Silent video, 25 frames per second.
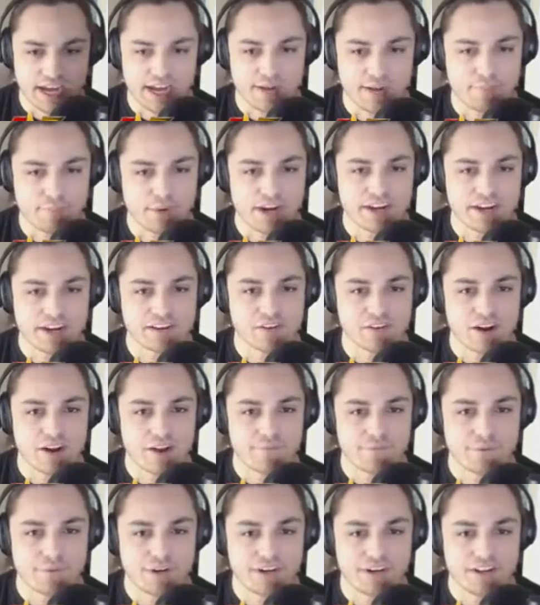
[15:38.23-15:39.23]
Brandon
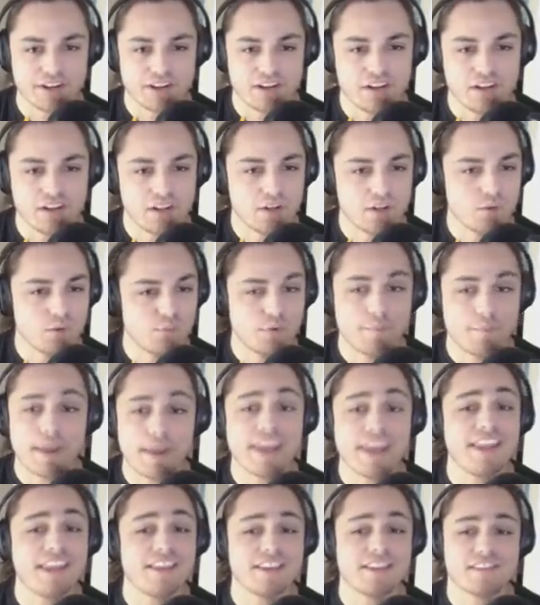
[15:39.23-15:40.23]
Crawford
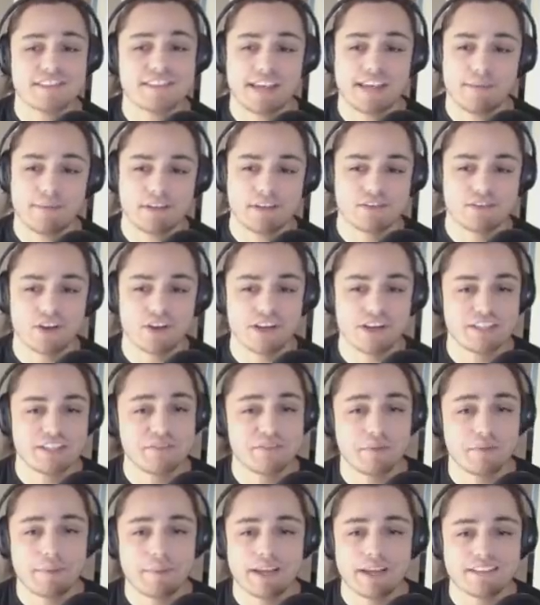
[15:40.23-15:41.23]
remaining the same. As long as he
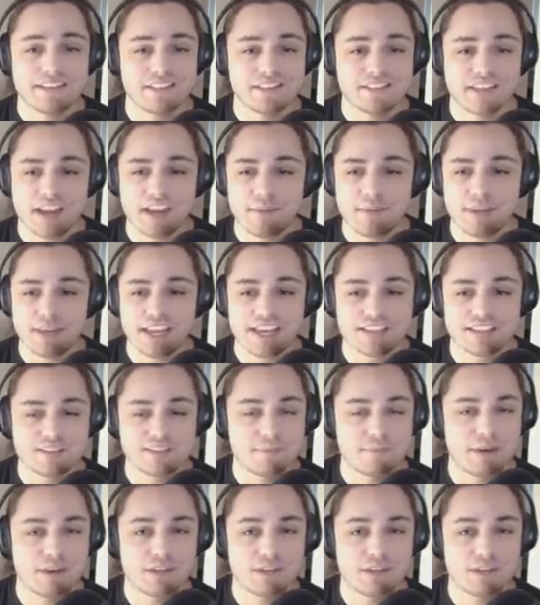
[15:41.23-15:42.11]
remains the same and he hits about